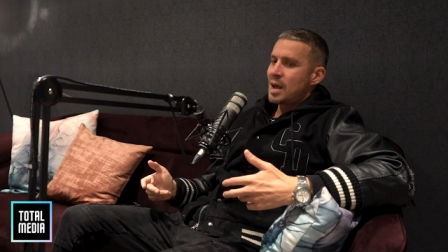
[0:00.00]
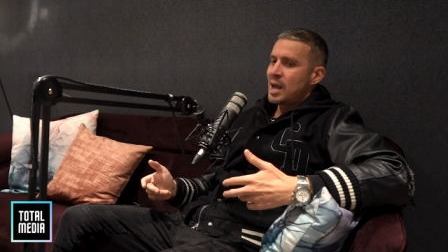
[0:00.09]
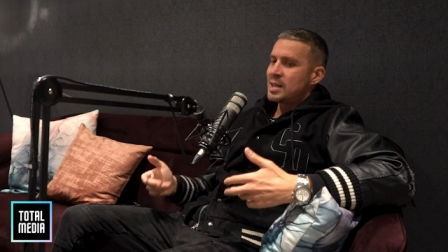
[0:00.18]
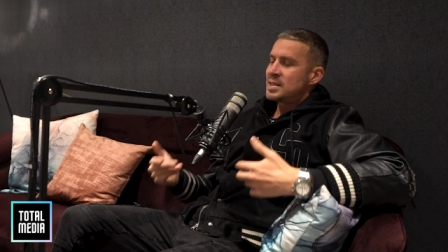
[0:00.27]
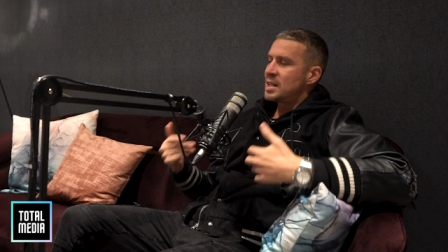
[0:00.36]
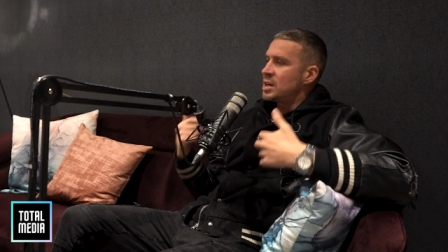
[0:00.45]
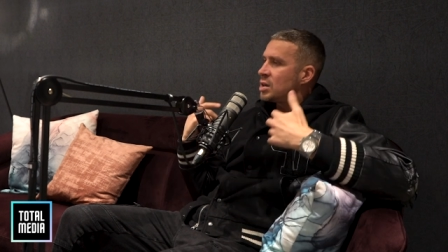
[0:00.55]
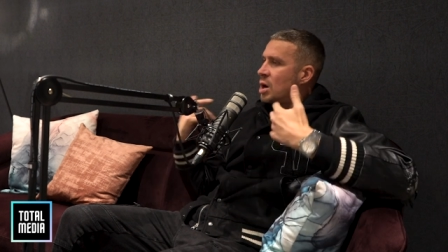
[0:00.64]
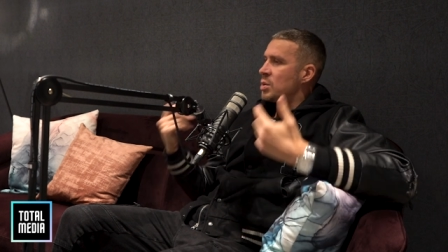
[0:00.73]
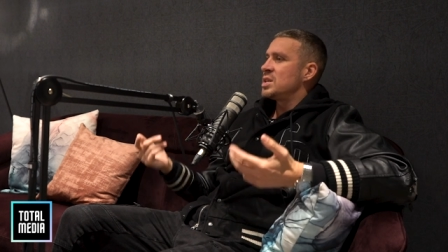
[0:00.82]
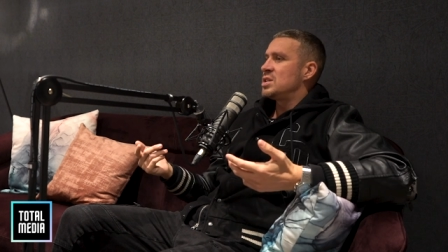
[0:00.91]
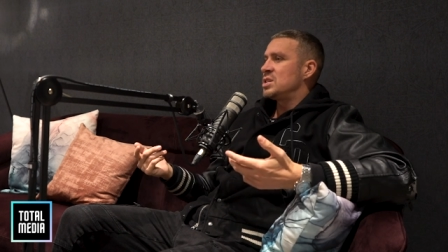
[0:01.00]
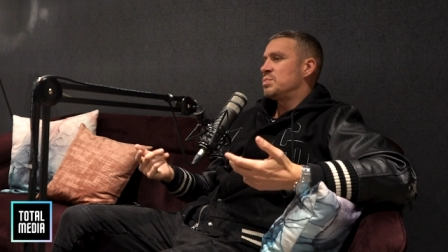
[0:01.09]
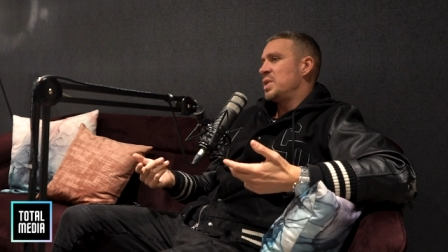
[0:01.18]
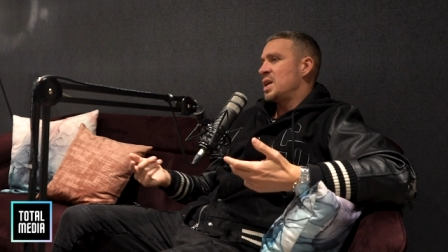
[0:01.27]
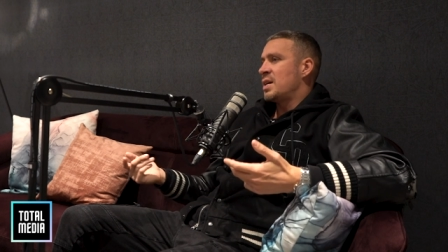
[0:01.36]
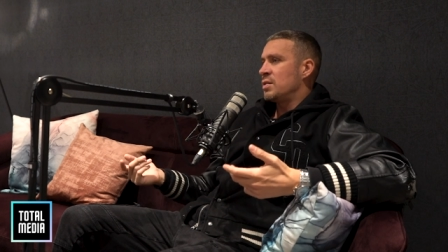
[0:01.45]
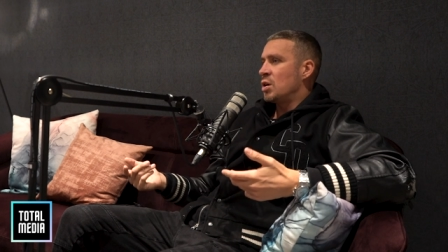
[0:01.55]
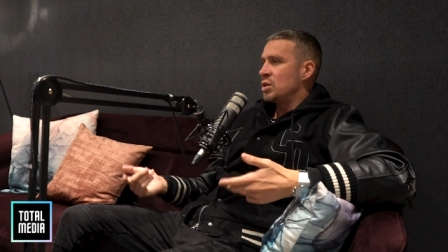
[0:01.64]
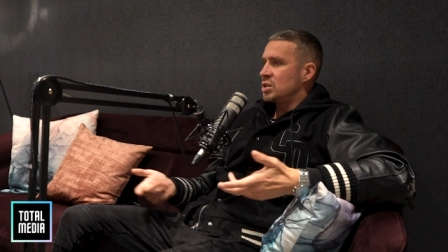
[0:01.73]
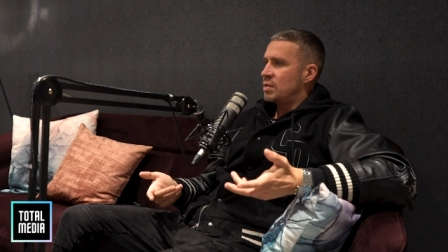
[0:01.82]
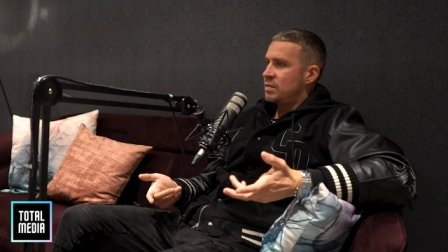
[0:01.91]
and instead of going, just being having an
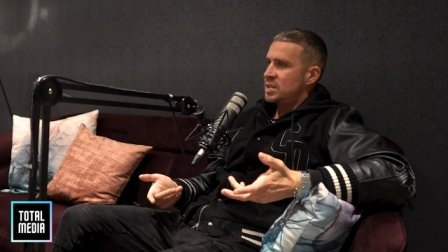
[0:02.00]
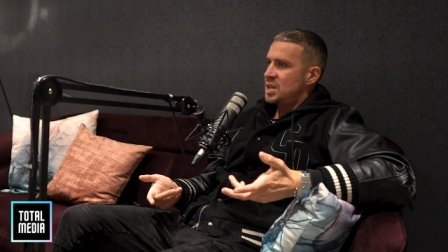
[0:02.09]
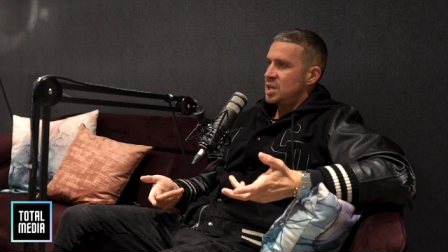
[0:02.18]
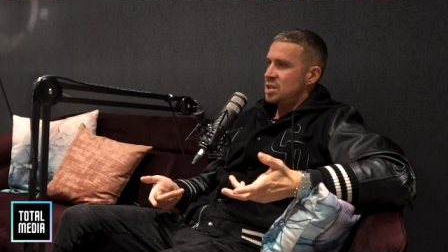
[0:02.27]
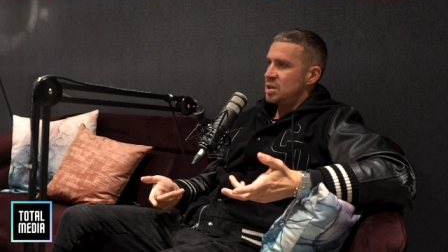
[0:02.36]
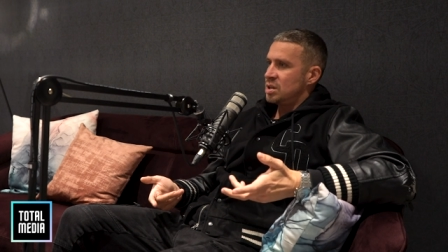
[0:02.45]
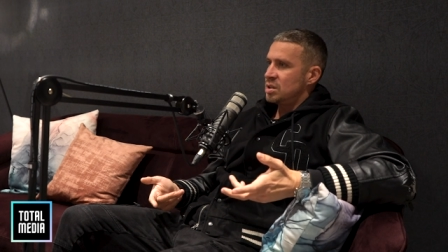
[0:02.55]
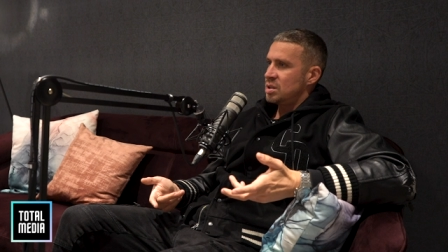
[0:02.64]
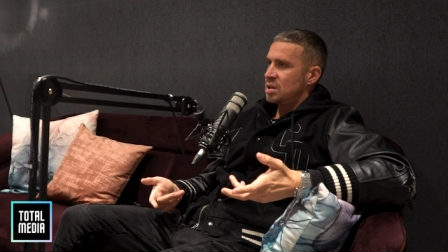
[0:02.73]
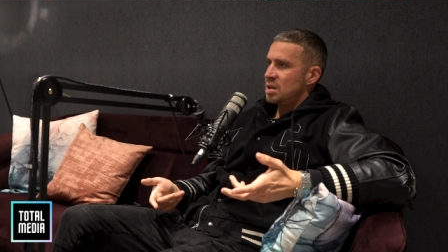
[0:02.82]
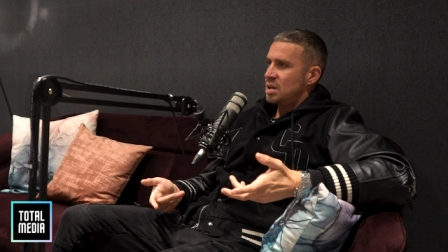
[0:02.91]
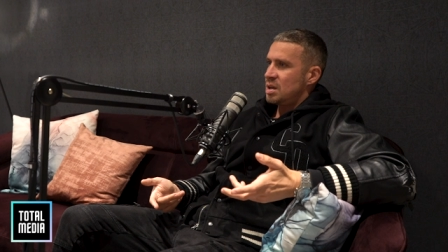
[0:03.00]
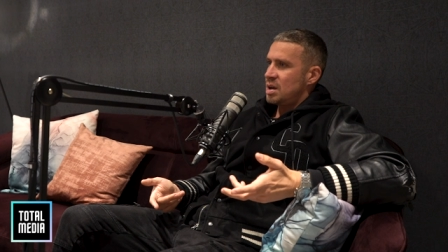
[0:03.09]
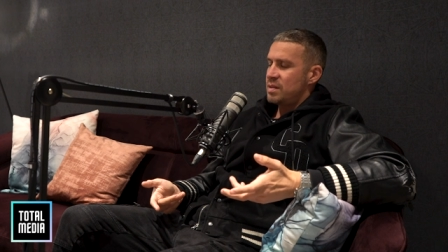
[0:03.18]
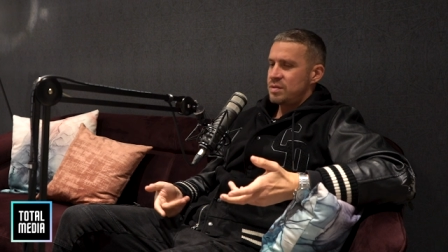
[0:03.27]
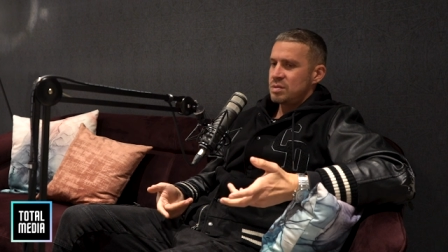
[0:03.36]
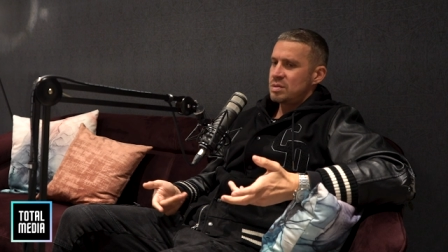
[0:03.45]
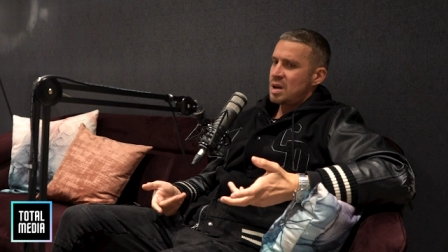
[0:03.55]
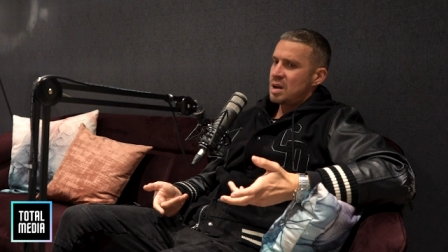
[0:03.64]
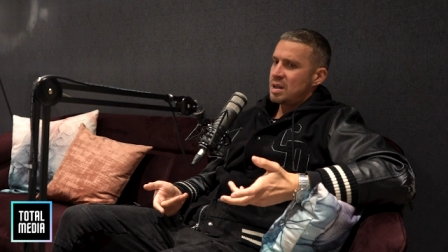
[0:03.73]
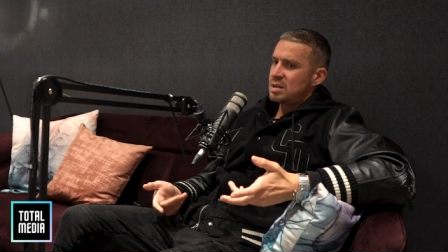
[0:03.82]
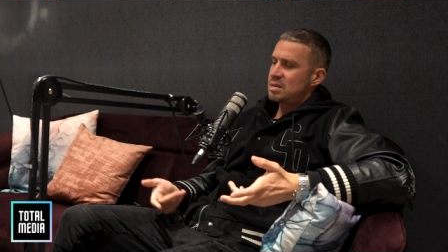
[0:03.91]
honest conversation, I thought,
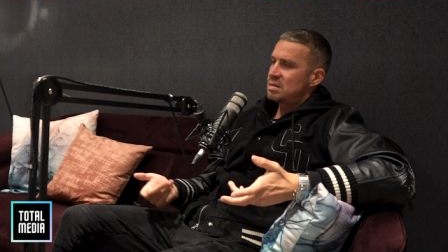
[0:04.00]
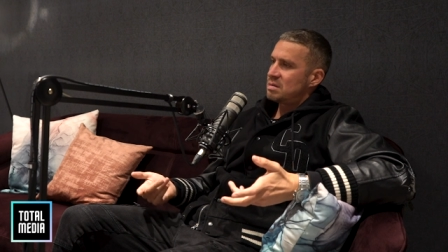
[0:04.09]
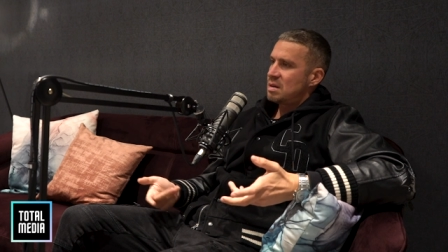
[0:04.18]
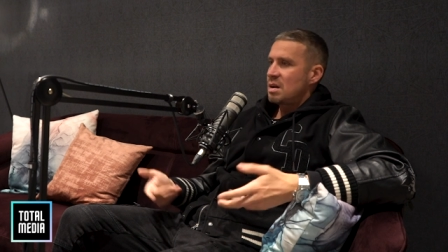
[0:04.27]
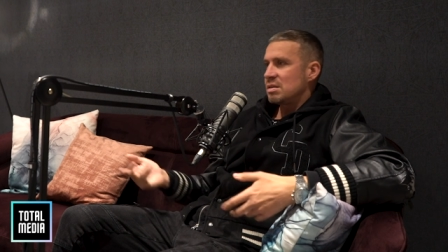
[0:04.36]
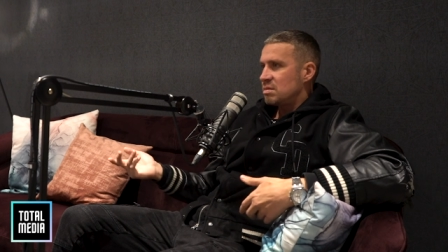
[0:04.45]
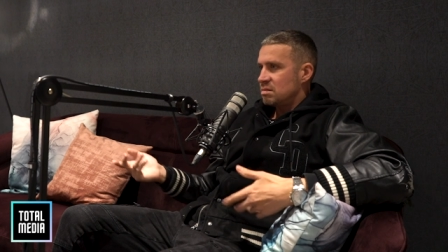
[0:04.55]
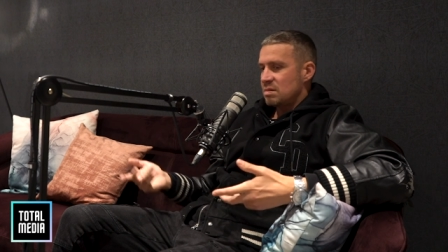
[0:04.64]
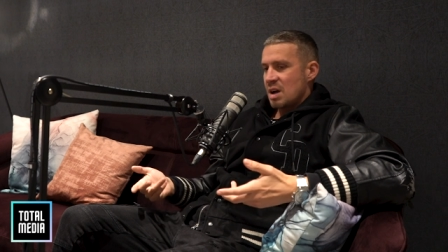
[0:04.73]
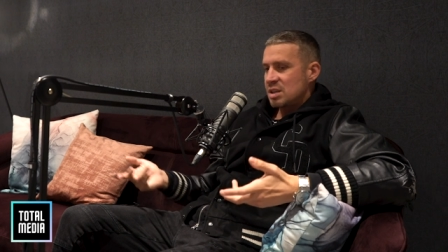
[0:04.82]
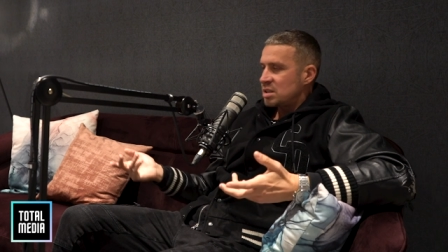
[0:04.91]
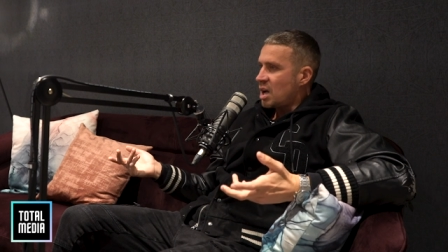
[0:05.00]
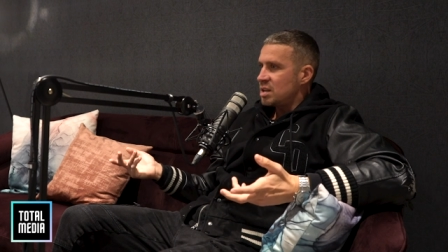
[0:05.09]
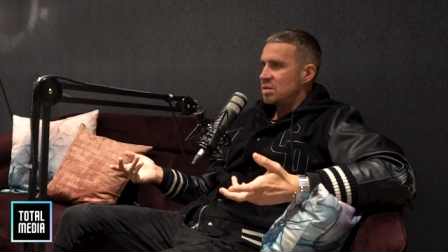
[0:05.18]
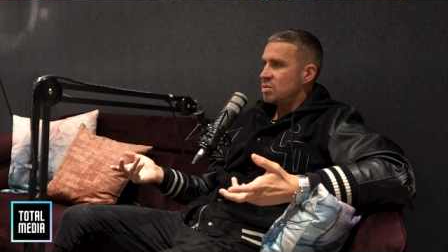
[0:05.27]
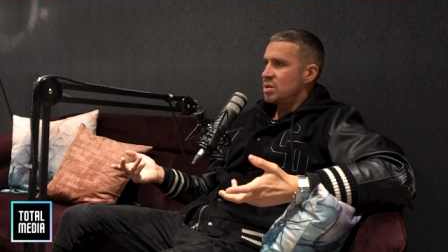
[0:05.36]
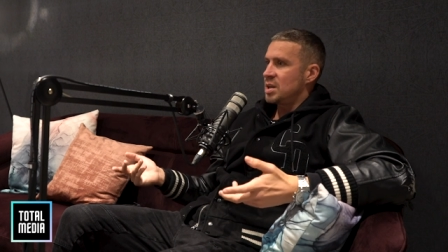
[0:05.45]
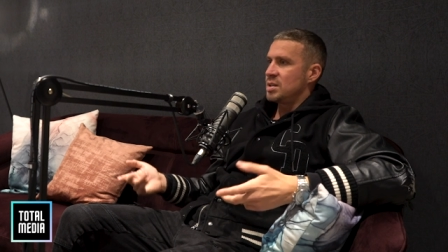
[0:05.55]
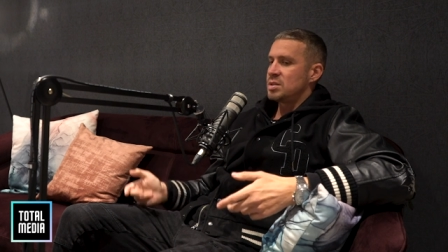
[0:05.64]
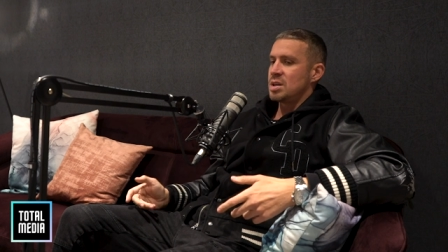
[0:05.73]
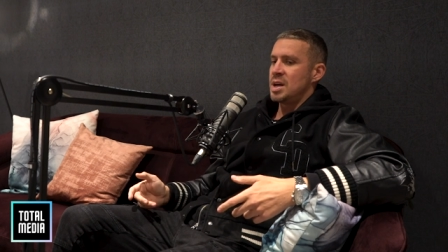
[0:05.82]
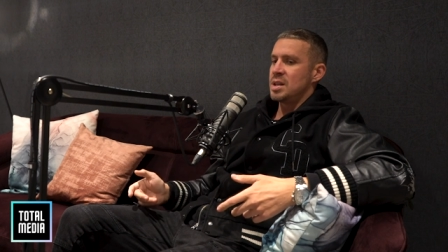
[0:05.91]
no, that's, I, I started sulking.
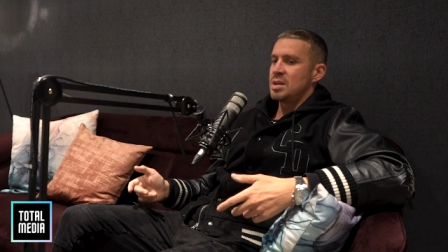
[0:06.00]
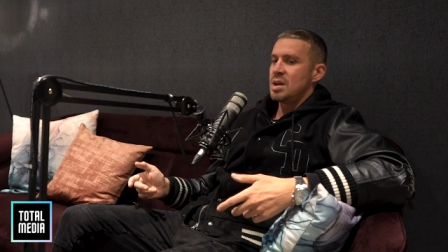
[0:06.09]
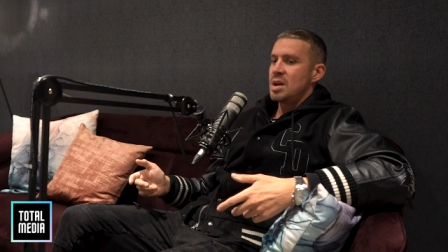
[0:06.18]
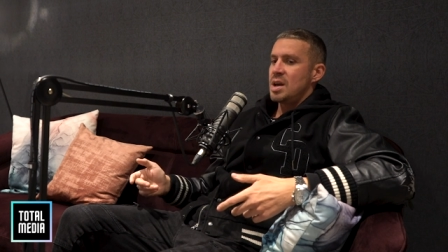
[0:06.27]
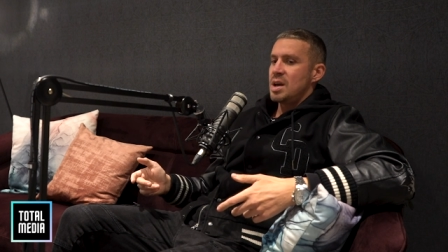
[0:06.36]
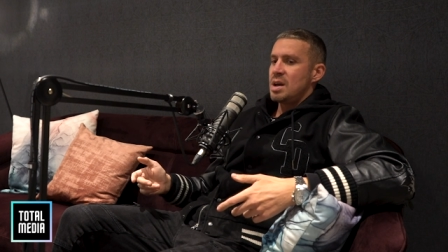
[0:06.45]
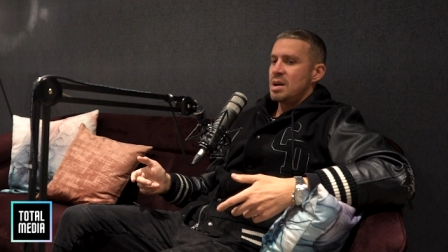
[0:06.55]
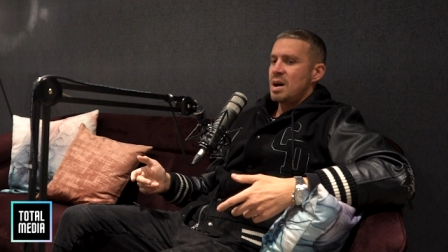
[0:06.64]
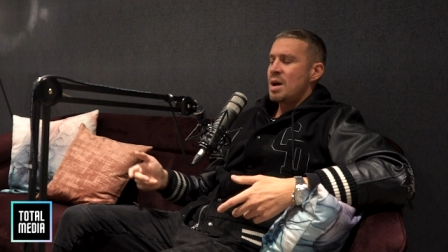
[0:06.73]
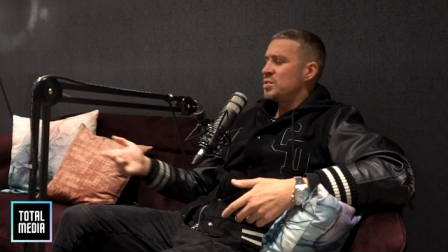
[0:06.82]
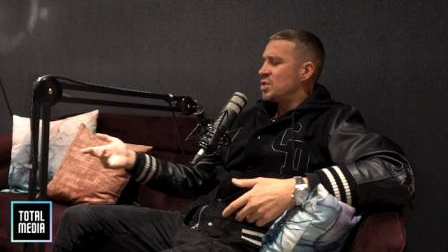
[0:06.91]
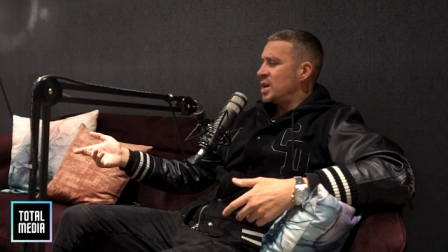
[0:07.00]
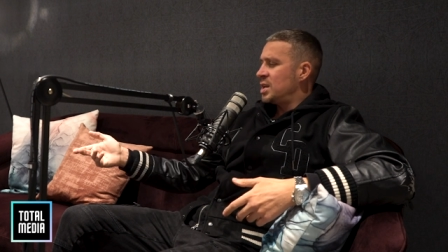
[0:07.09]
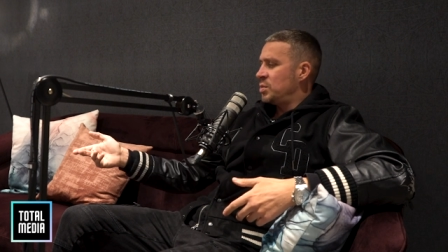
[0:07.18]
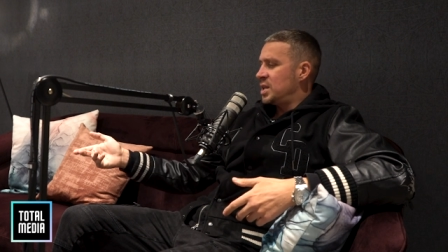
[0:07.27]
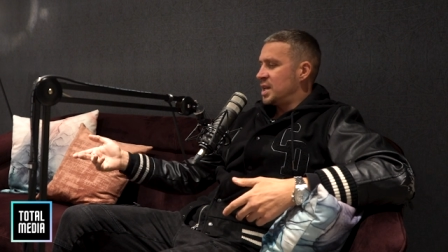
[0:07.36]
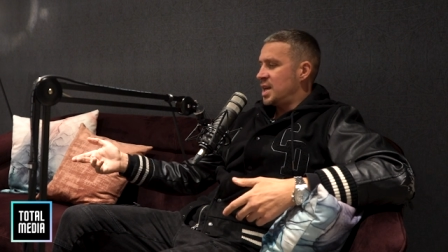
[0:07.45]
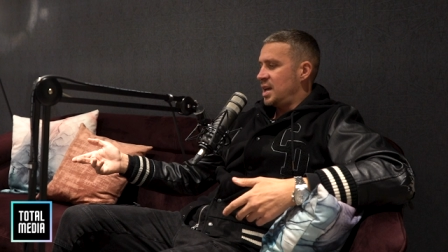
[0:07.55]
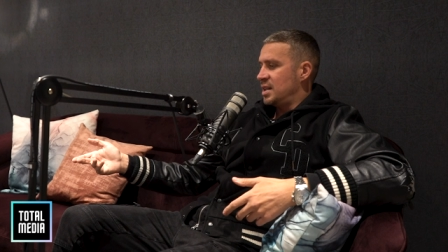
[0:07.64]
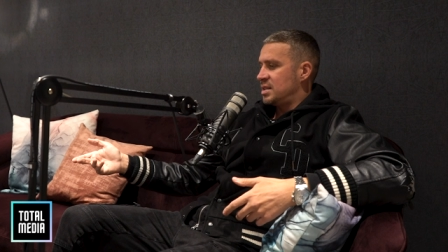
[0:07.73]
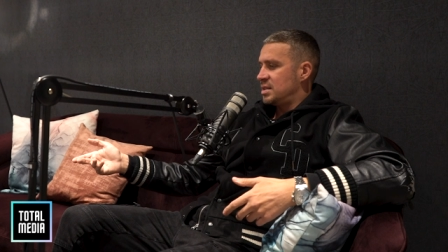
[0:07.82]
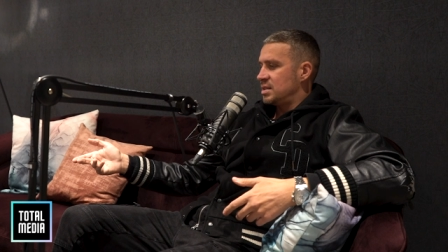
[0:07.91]
So then I'm training with the
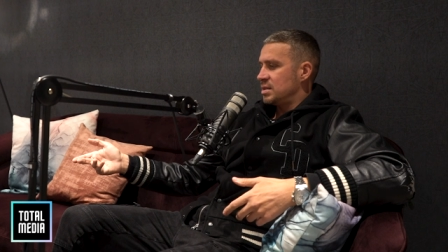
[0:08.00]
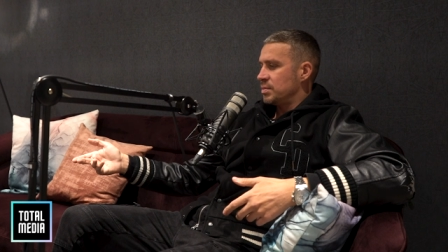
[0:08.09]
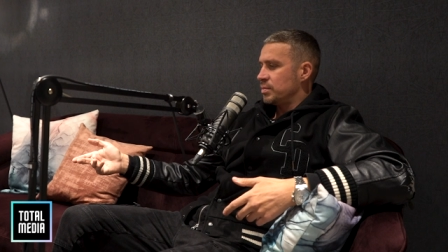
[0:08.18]
kids.